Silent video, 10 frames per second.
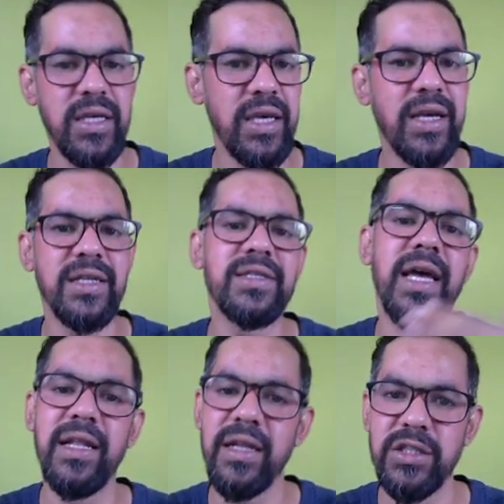He can
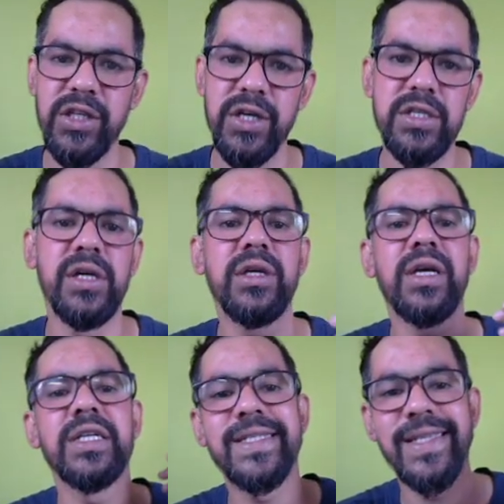sell the shares, he
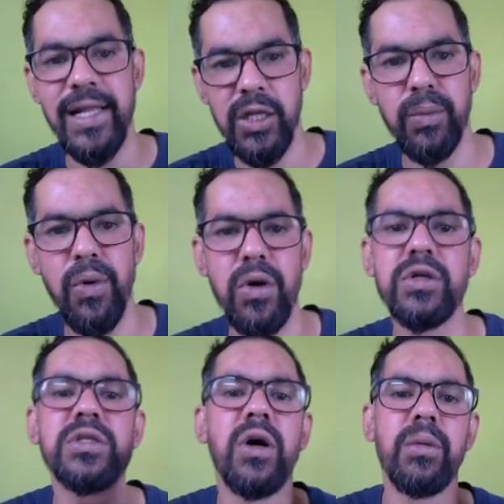can sell the
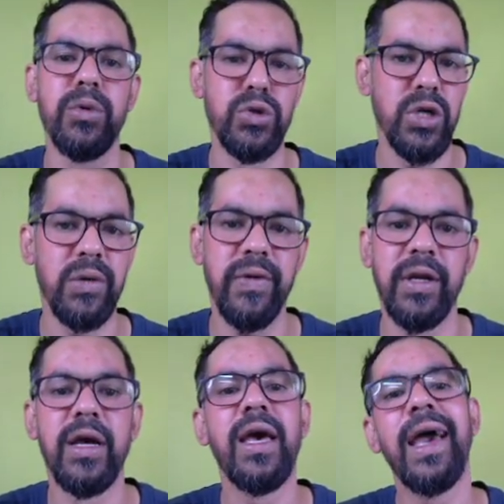bonds or mutual
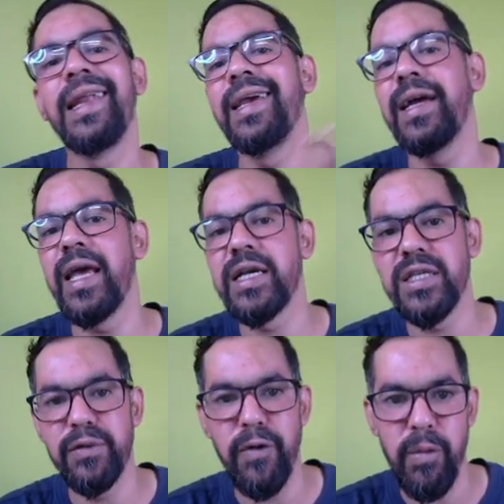fund, and he can
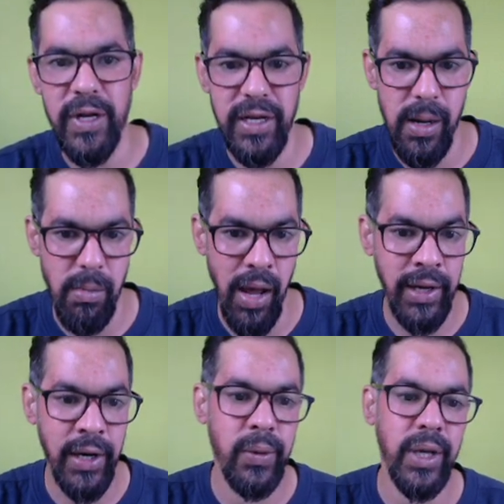exit from Indian
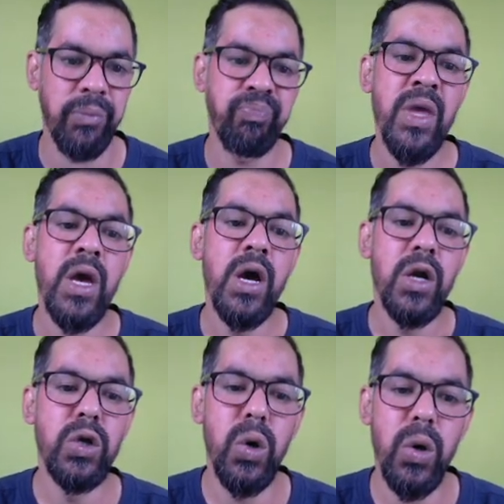market. Okay,
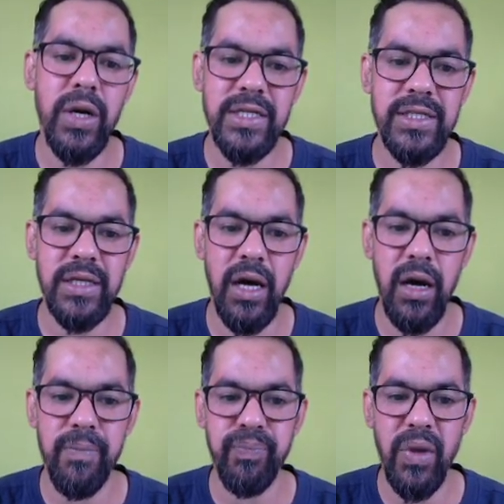no risk
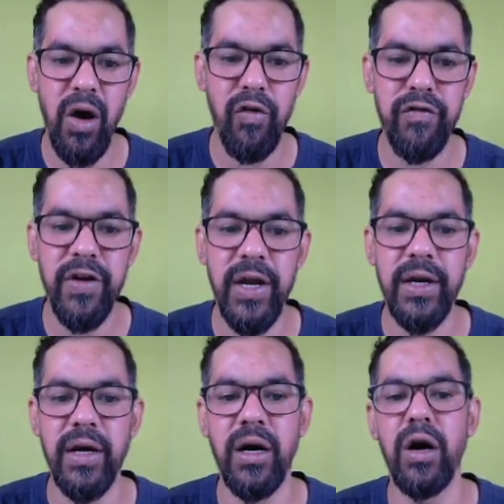of
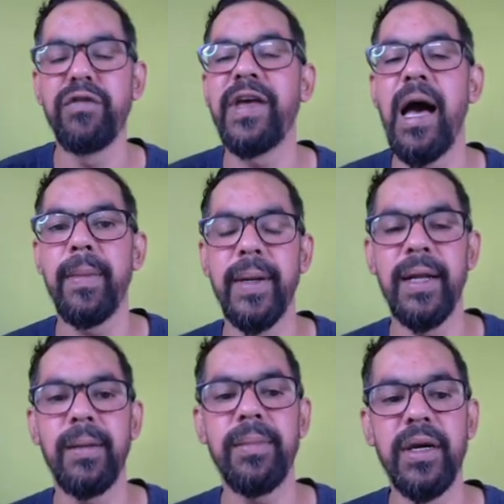freight of
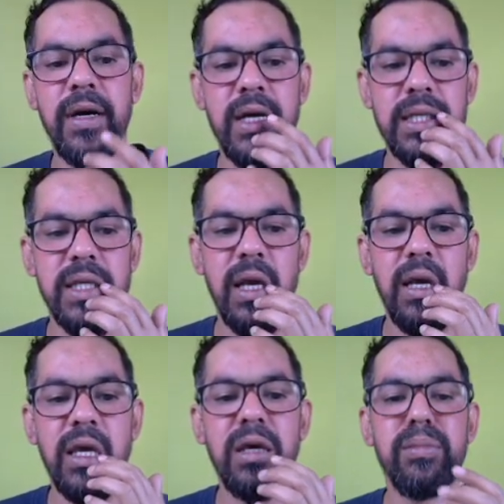capital, because
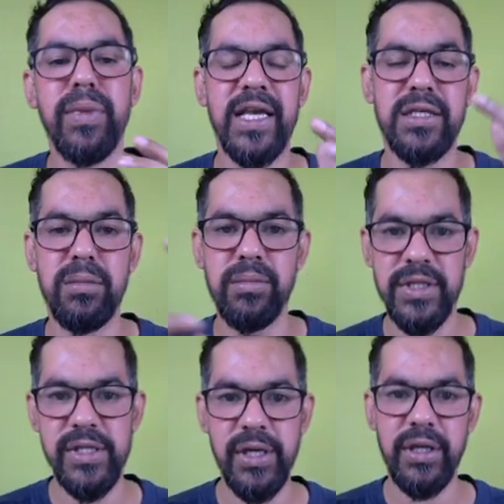he buys some
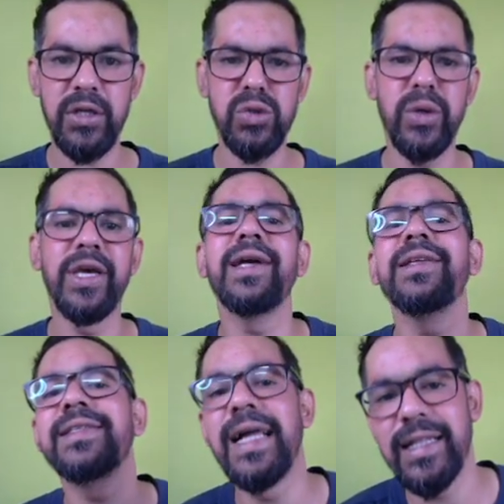machinery, so he can
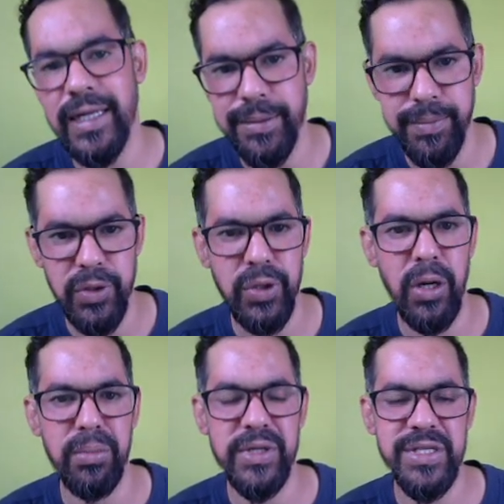sell that
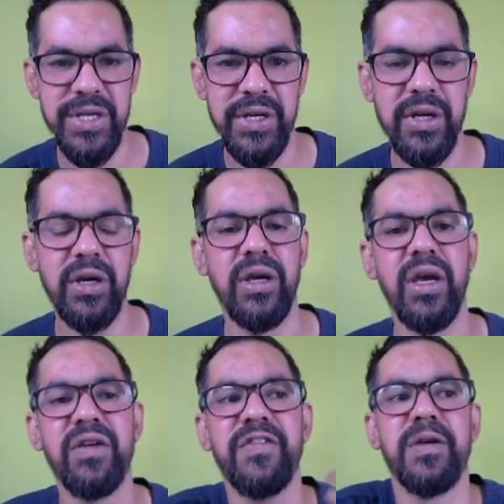particular machinery.
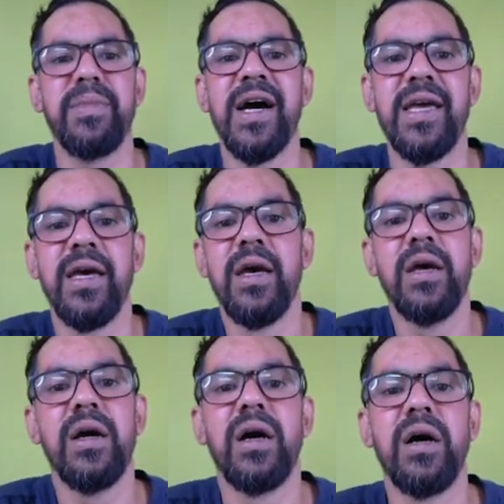If he buy
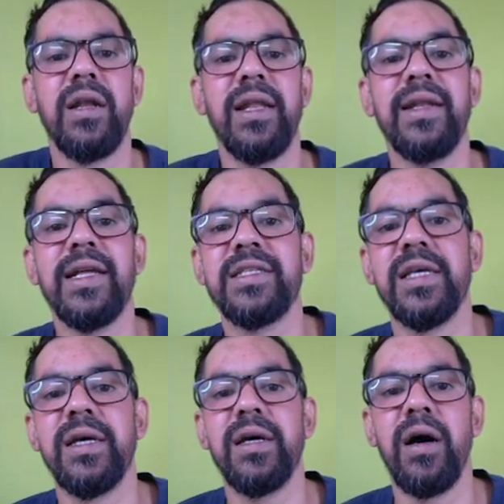let's
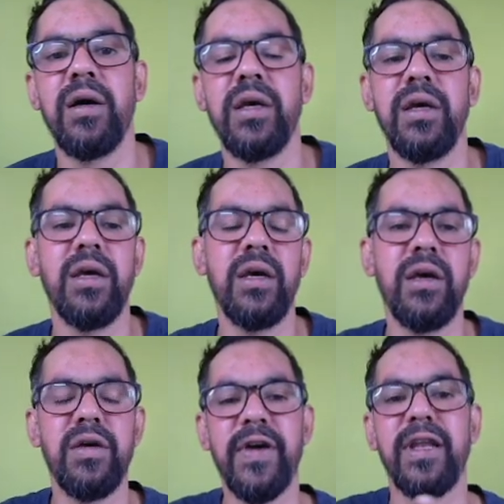say
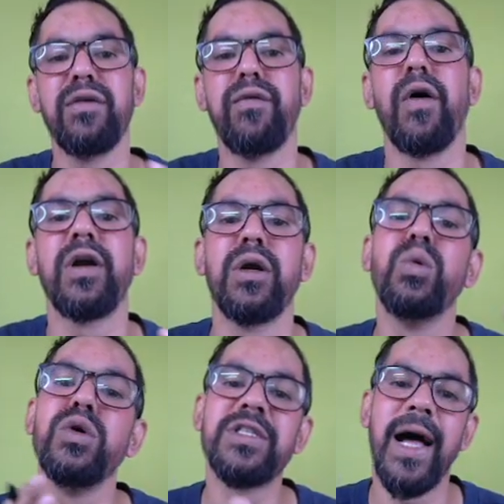if any foreigner
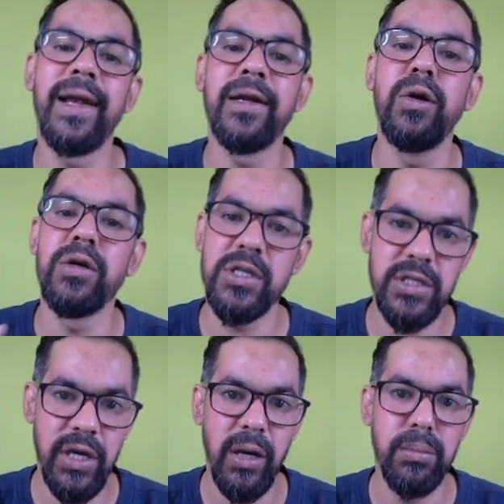who is starting
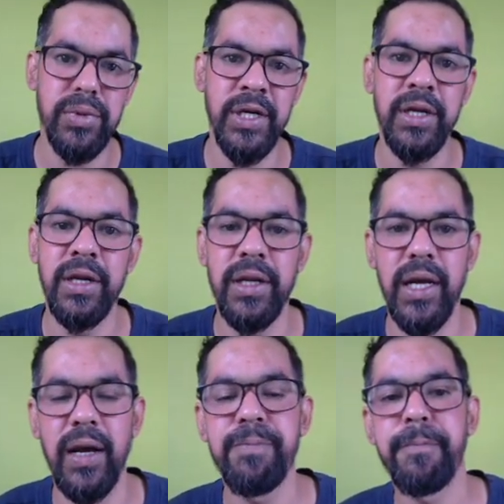logistic company in
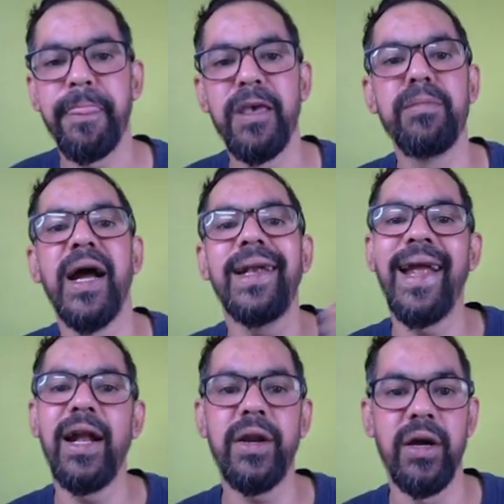India, he buy
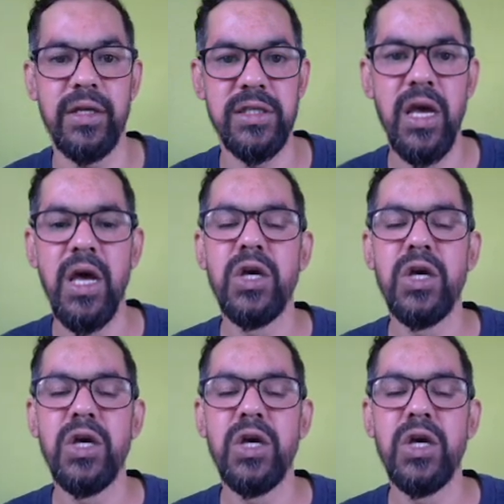10 trucks.